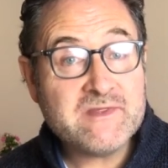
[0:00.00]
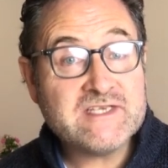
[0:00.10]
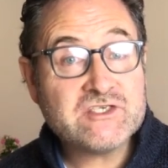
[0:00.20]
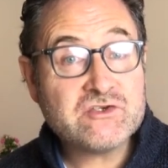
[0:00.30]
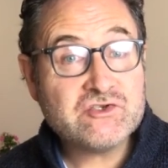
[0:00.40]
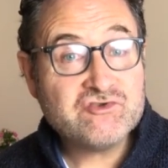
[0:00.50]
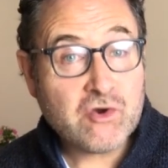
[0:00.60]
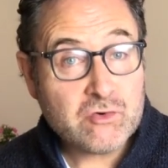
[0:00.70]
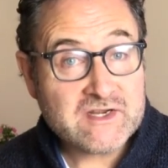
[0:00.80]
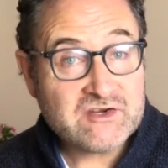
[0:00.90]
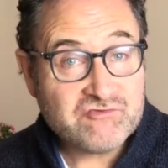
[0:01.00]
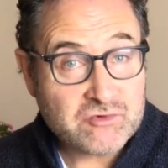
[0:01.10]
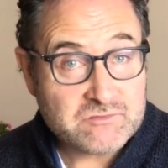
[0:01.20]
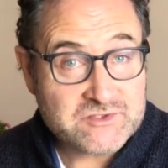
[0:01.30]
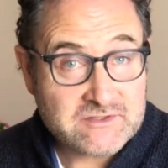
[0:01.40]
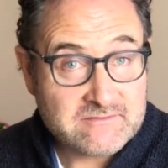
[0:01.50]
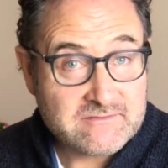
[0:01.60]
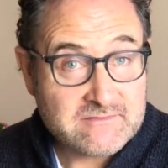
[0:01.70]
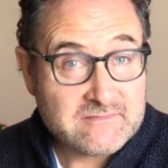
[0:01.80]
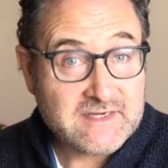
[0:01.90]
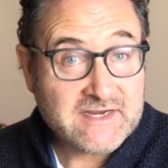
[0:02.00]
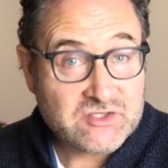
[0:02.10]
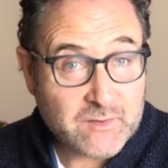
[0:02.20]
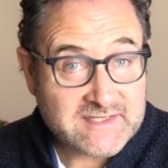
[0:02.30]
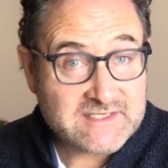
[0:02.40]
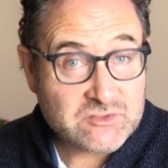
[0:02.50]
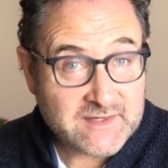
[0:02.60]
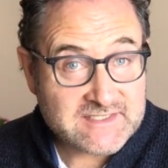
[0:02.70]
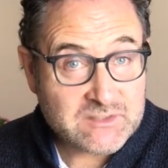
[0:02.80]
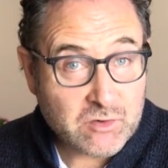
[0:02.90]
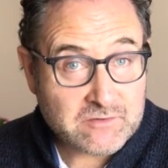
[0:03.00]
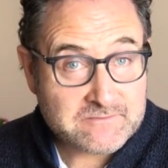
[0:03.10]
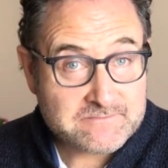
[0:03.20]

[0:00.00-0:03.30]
these controlling groups in 2021.